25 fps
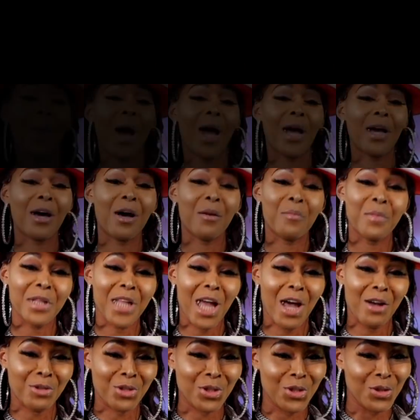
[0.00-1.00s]
My coming
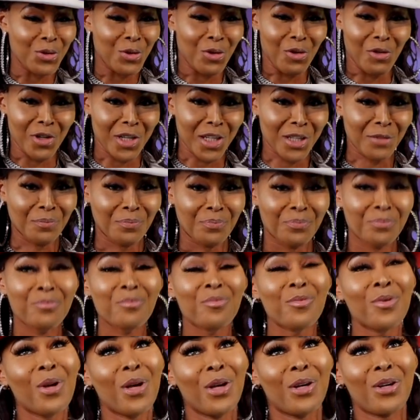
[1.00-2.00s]
out story,
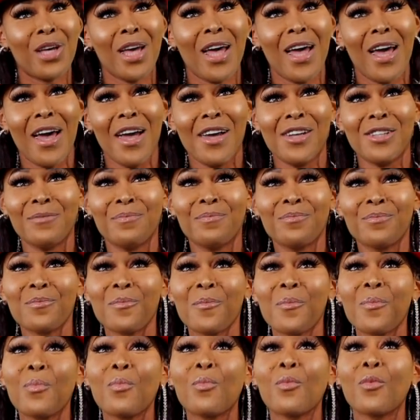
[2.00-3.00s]
okay.
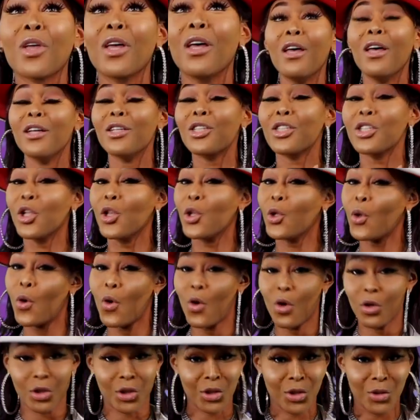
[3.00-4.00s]
It's a
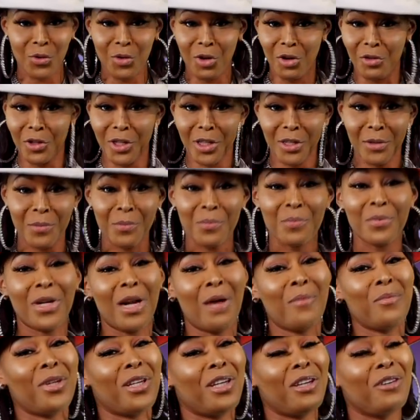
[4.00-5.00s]
long story, but
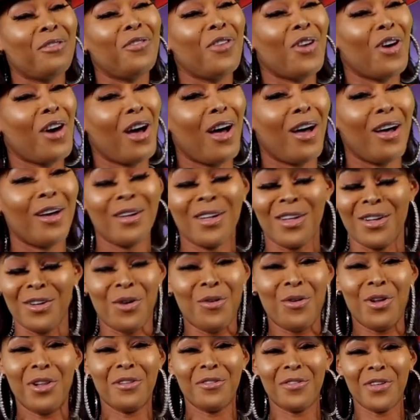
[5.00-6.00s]
I'm gonna give y'all
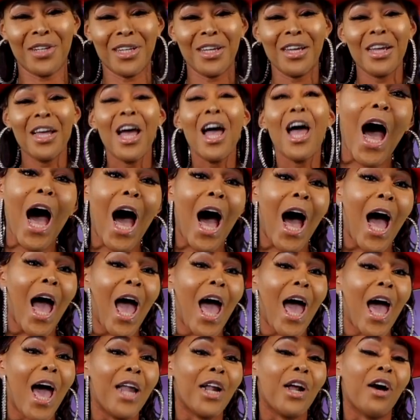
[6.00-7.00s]
all of it. I
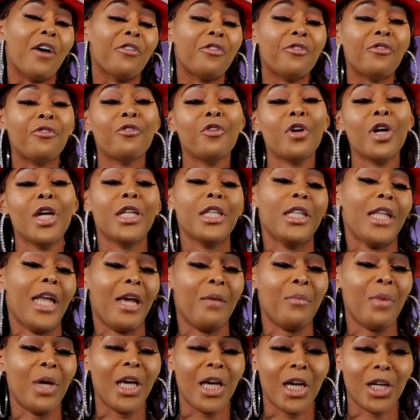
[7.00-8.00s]
had a friend
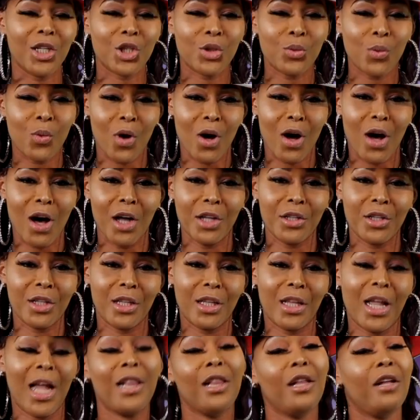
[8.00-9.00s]
named Antoine
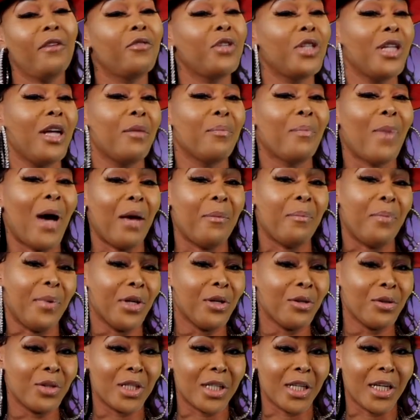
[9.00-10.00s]
that lived in my
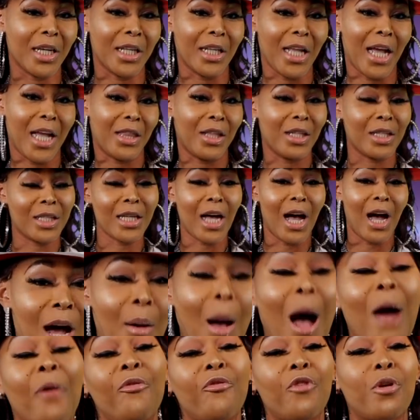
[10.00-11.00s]
building at the time.
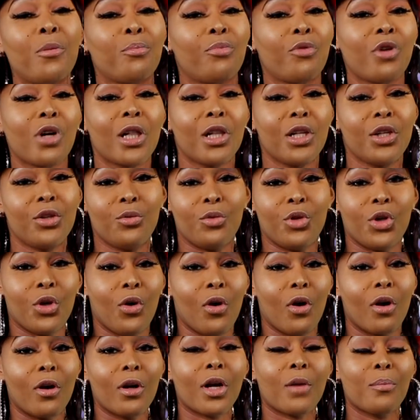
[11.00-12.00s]
I'm from Brooklyn, New
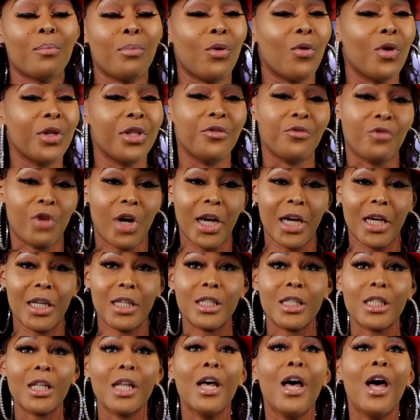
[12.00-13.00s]
York, born and
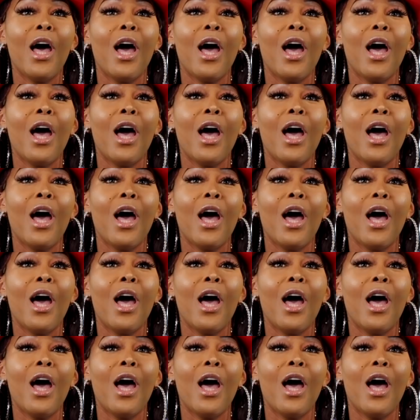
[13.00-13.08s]
raised.